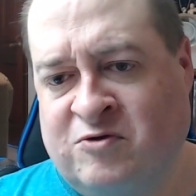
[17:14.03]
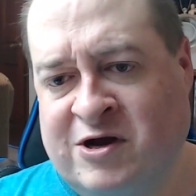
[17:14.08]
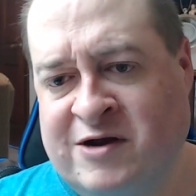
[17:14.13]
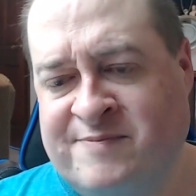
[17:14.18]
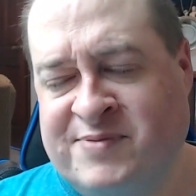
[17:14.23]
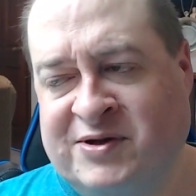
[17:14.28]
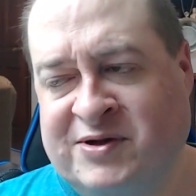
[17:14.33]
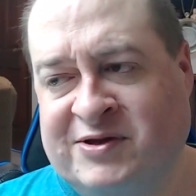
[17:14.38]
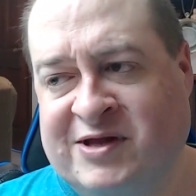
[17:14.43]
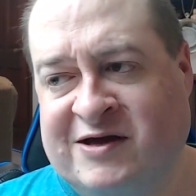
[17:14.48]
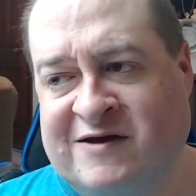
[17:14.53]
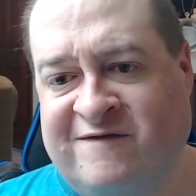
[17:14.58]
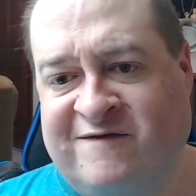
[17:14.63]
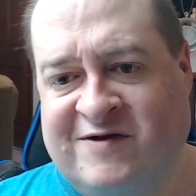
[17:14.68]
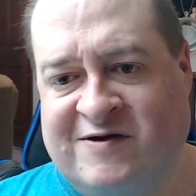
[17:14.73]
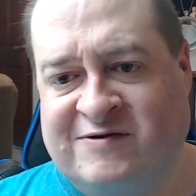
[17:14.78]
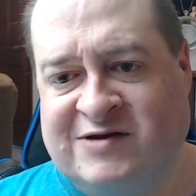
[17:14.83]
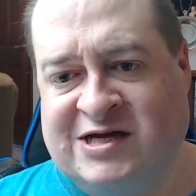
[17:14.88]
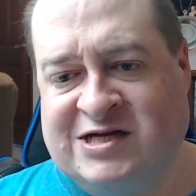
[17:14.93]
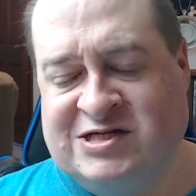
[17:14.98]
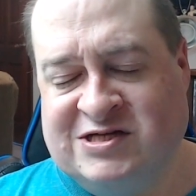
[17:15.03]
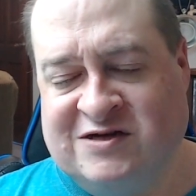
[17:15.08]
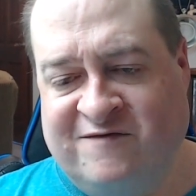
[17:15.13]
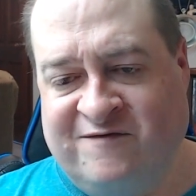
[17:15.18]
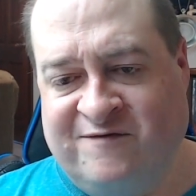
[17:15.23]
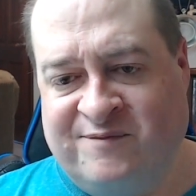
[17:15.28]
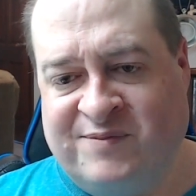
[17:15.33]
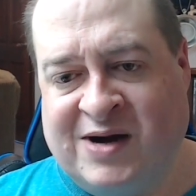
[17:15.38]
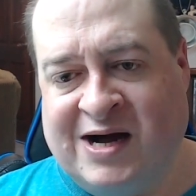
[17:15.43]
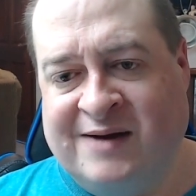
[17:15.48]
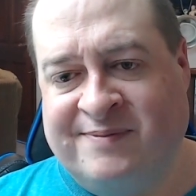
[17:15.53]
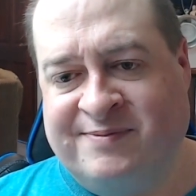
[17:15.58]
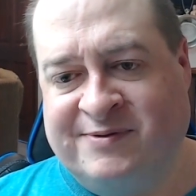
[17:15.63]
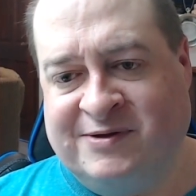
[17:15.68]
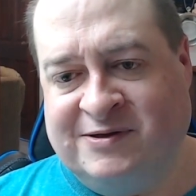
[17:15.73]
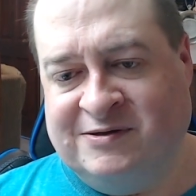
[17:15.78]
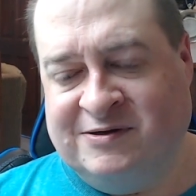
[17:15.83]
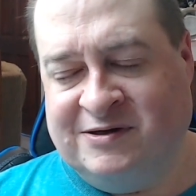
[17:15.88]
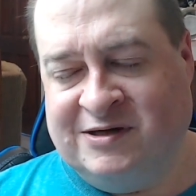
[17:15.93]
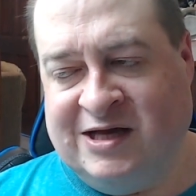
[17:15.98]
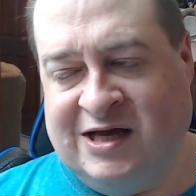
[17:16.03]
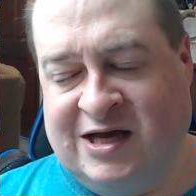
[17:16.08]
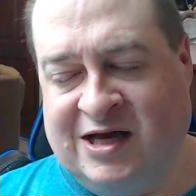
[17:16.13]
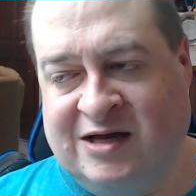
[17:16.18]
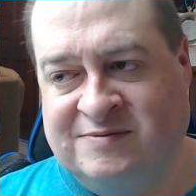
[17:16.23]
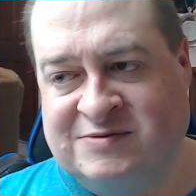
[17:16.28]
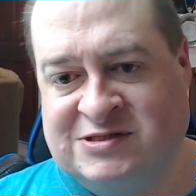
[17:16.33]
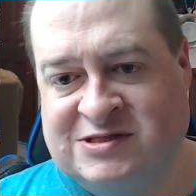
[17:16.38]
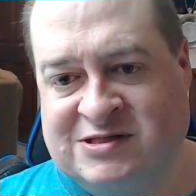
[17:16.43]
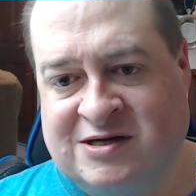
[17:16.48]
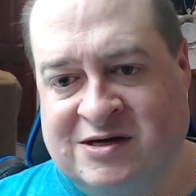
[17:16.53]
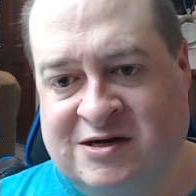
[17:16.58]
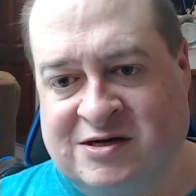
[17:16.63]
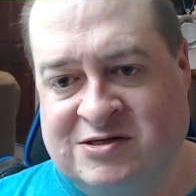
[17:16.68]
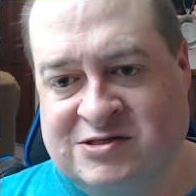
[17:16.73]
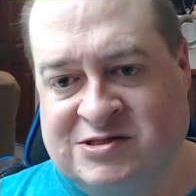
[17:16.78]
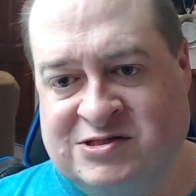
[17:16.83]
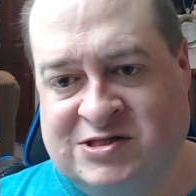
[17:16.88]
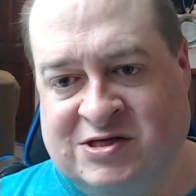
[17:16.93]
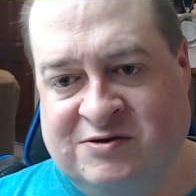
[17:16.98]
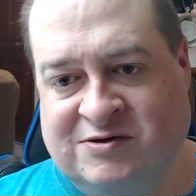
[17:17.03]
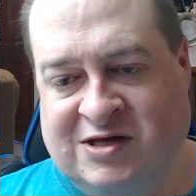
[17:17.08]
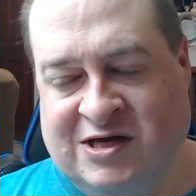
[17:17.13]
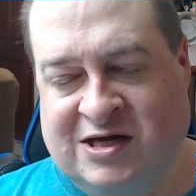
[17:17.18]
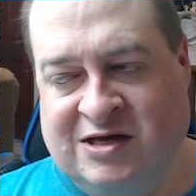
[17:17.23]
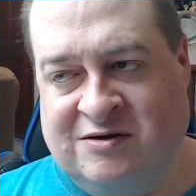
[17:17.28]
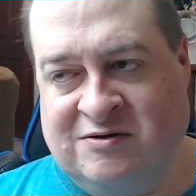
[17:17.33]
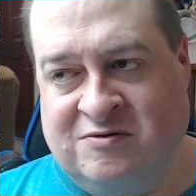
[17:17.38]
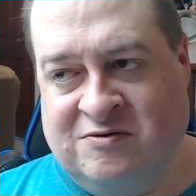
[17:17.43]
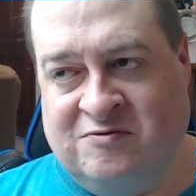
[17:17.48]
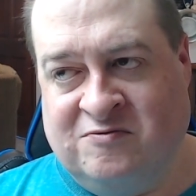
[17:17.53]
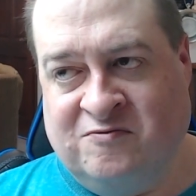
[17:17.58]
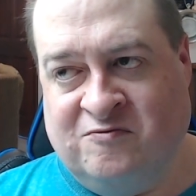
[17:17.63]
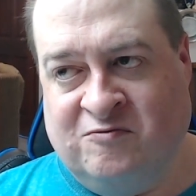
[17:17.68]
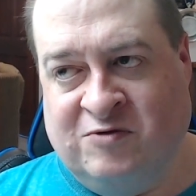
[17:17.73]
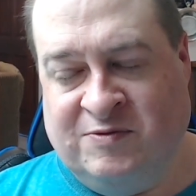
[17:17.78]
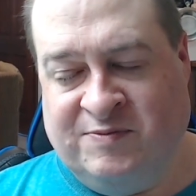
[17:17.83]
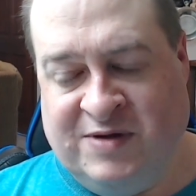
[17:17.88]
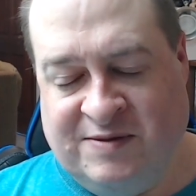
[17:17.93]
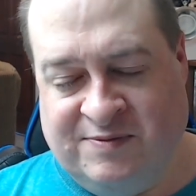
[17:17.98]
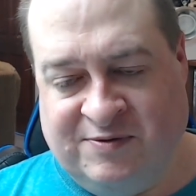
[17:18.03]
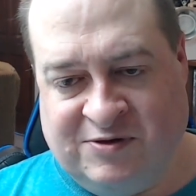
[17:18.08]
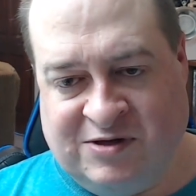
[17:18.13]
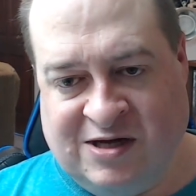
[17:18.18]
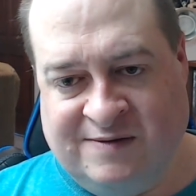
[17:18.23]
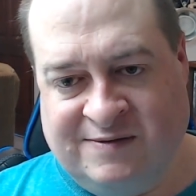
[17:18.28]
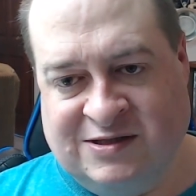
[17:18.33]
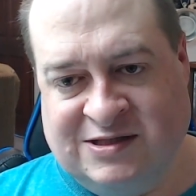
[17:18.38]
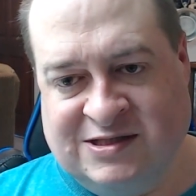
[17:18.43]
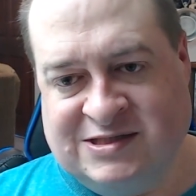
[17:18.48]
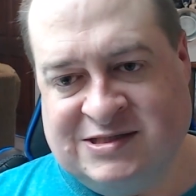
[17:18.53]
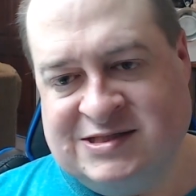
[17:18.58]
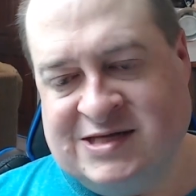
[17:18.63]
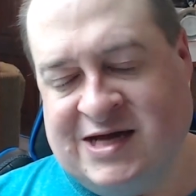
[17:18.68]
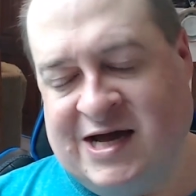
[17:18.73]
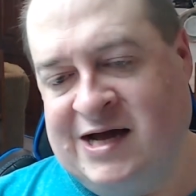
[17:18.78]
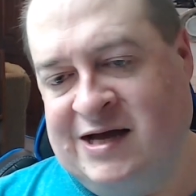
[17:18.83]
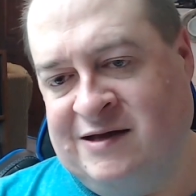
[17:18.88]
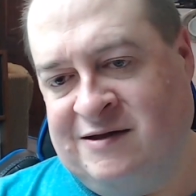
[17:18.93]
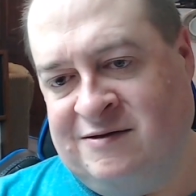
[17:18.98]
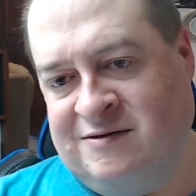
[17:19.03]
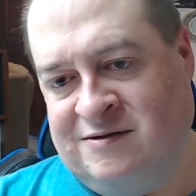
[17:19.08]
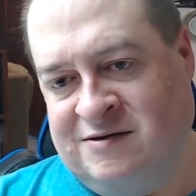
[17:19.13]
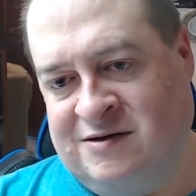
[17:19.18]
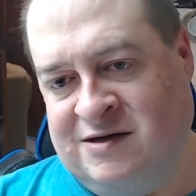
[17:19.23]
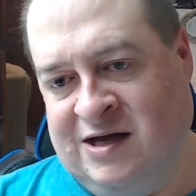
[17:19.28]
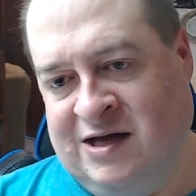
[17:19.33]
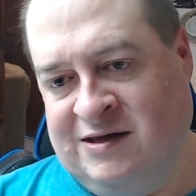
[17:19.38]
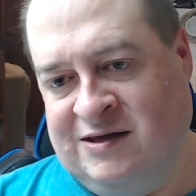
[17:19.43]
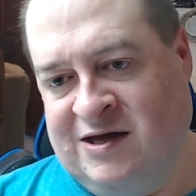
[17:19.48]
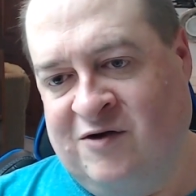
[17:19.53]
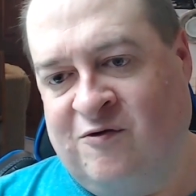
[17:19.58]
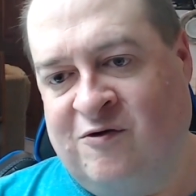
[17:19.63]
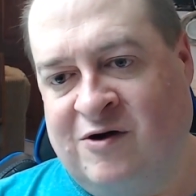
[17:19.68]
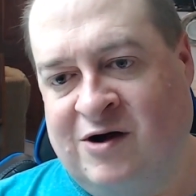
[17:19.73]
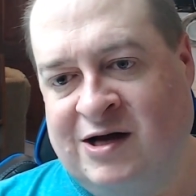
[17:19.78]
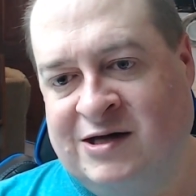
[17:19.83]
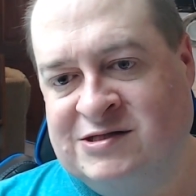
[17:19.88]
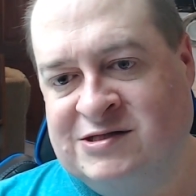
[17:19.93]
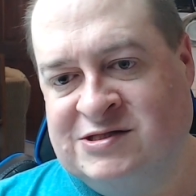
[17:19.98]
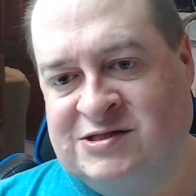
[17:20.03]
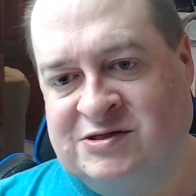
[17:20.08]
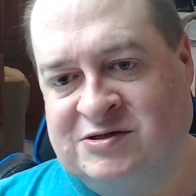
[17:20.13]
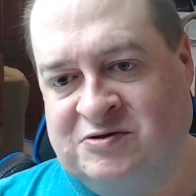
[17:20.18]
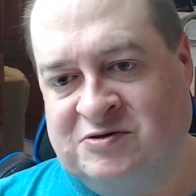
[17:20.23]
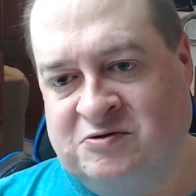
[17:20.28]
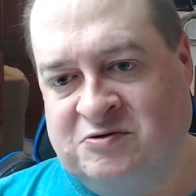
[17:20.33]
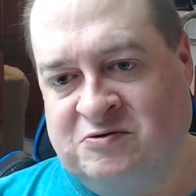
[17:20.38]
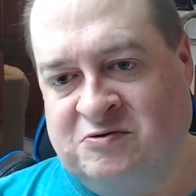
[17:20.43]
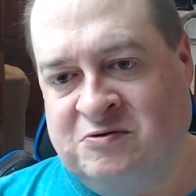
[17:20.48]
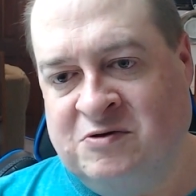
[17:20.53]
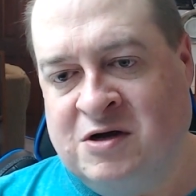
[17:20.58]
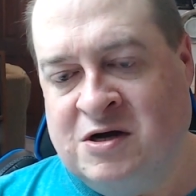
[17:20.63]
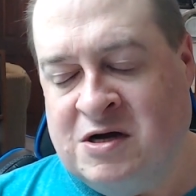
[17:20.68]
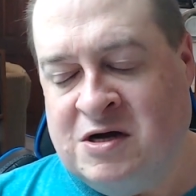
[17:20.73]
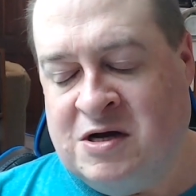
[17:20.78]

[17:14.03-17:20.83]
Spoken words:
build out a foundation of popular games, so that when people come to the site and they want to